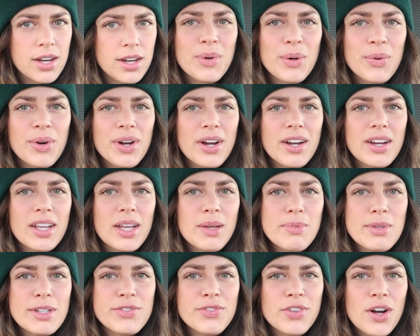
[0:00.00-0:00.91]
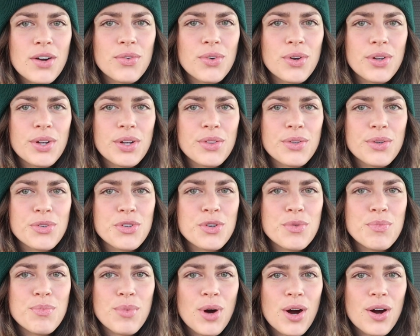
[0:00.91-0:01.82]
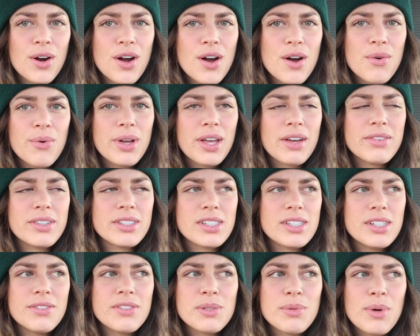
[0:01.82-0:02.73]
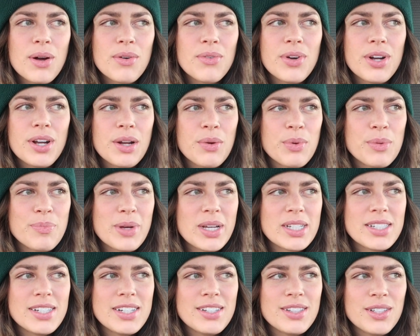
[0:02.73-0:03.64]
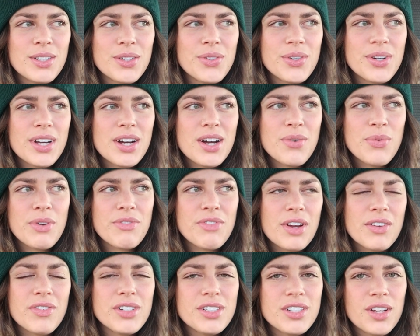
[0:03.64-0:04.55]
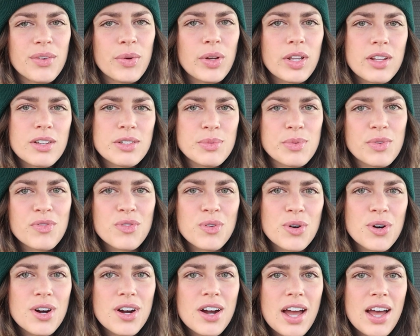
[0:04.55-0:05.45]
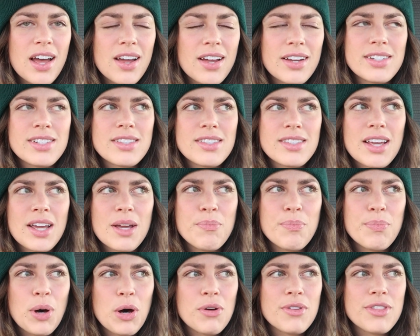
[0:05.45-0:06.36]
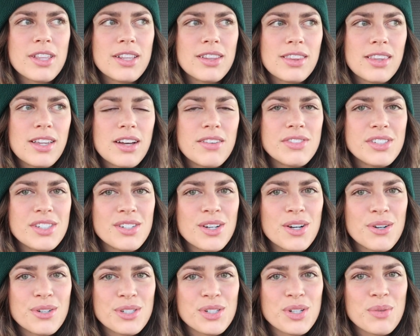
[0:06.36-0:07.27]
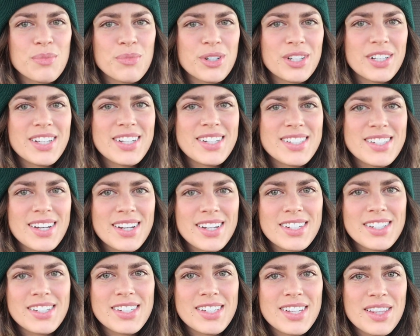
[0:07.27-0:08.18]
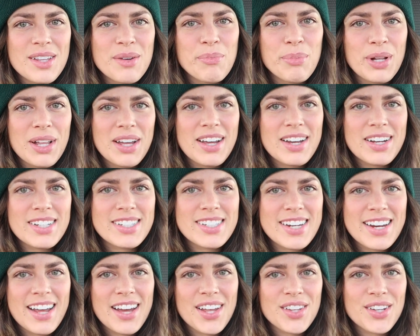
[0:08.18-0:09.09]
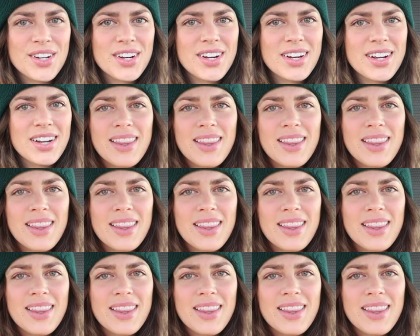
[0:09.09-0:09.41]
But we're gonna keep this vlog rolling through tomorrow. We have a sniff spot rented with bestie Luna. We've never done one of those before, and they both love snow, so I'm really excited to see them play in it together.